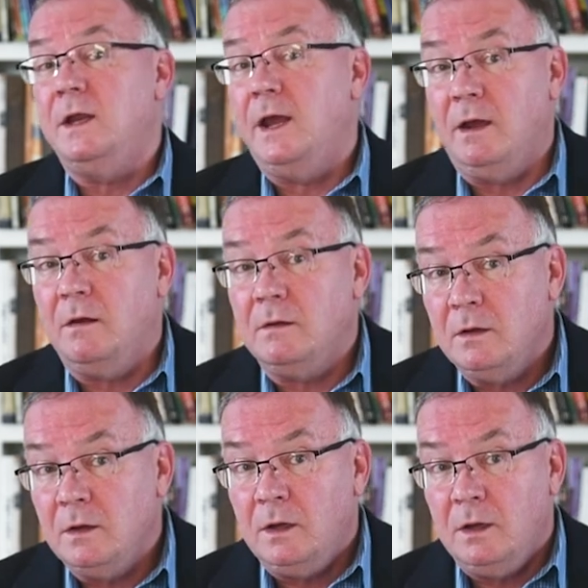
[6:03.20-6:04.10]
now
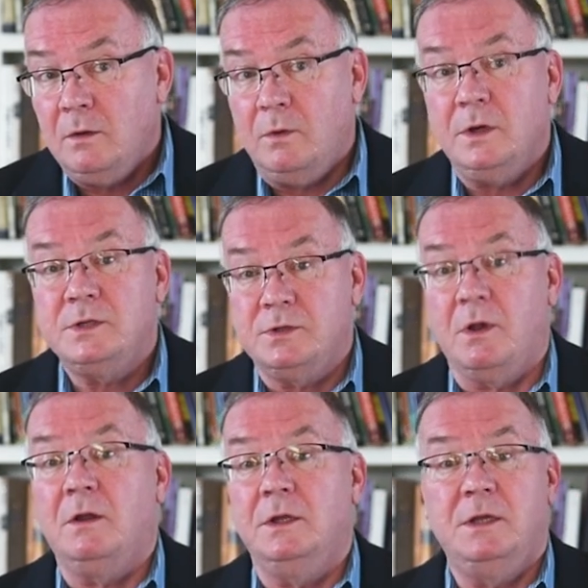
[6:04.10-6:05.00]
we're
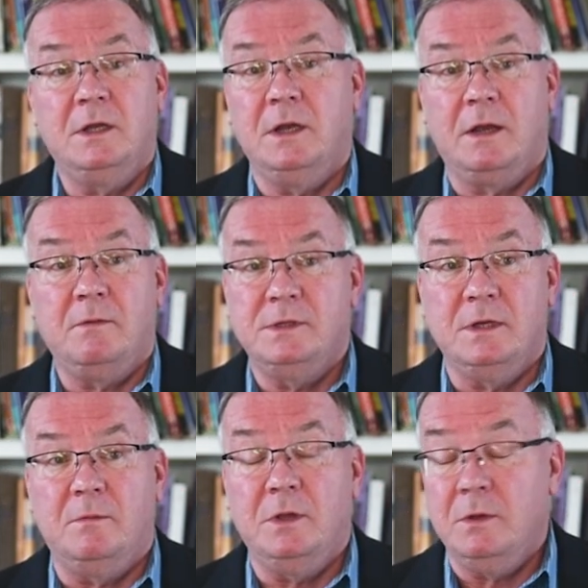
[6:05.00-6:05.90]
struggling to connect with
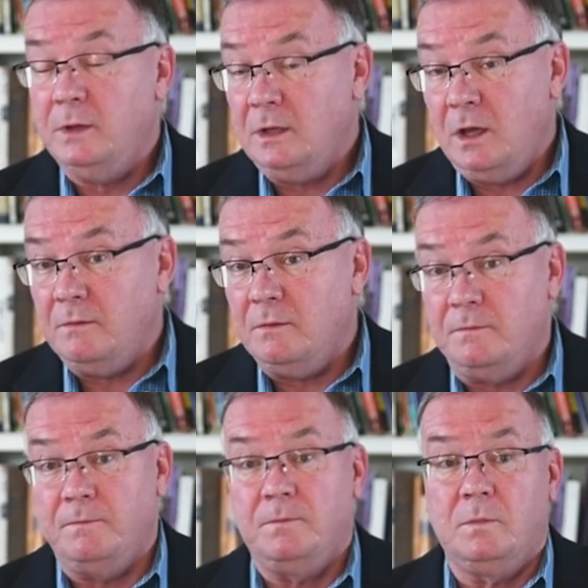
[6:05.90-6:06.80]
someone that we love,
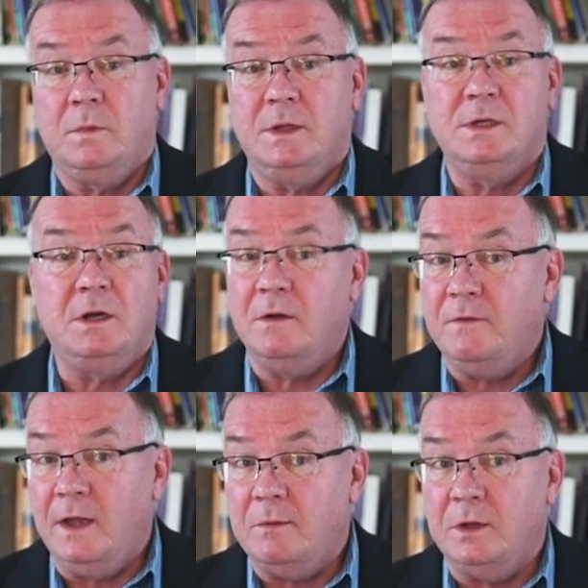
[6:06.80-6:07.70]
that's in our
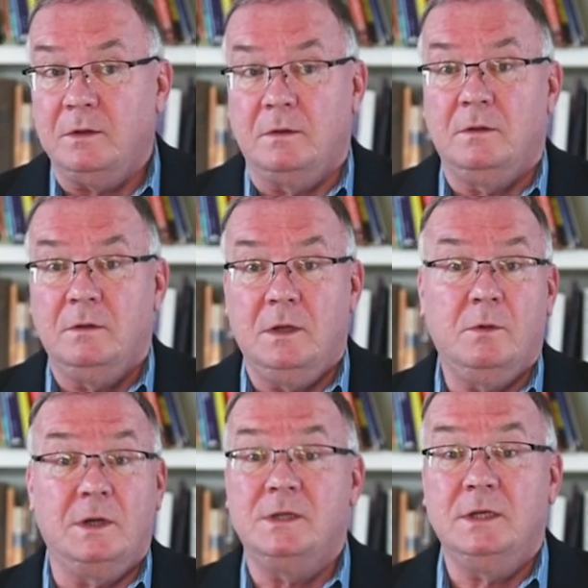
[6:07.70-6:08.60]
family, that we're
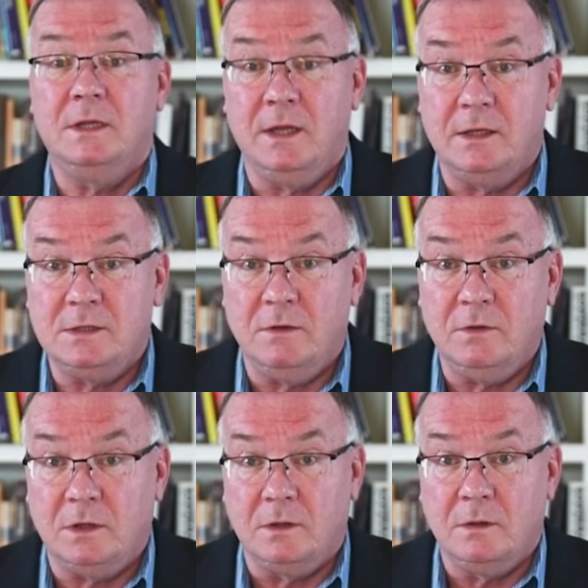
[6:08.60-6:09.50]
going to see at Thanksgiving?
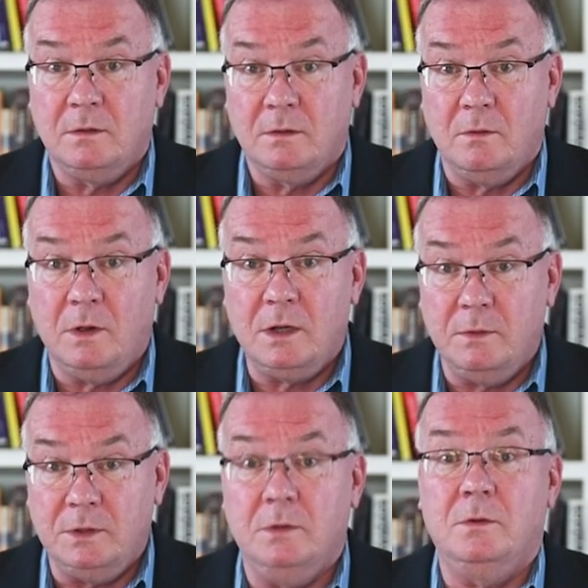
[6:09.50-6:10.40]
What can we
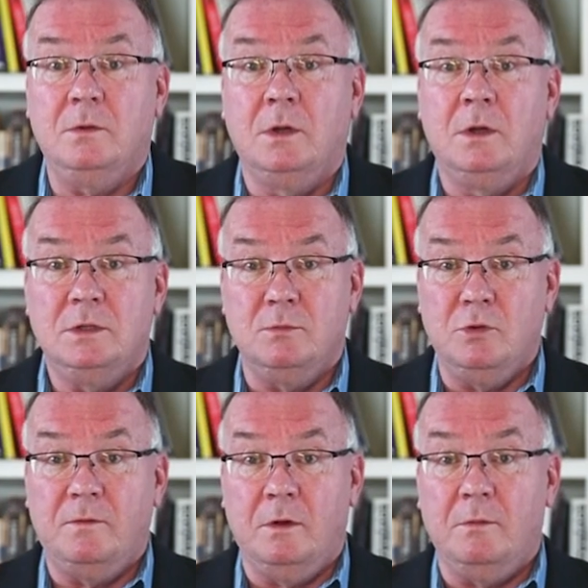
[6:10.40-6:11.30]
do to move
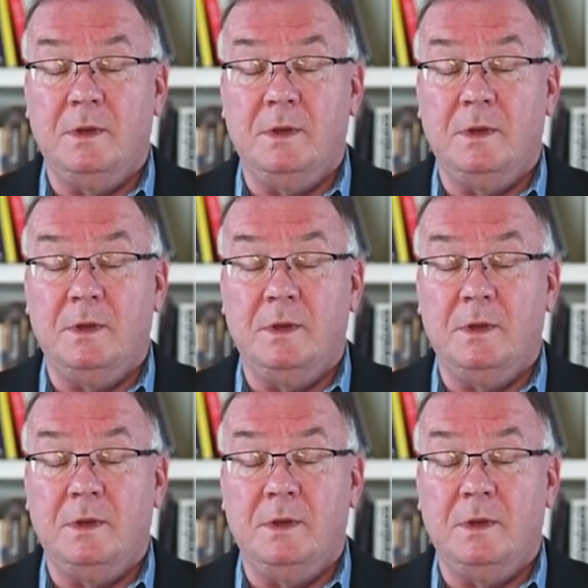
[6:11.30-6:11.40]
forward?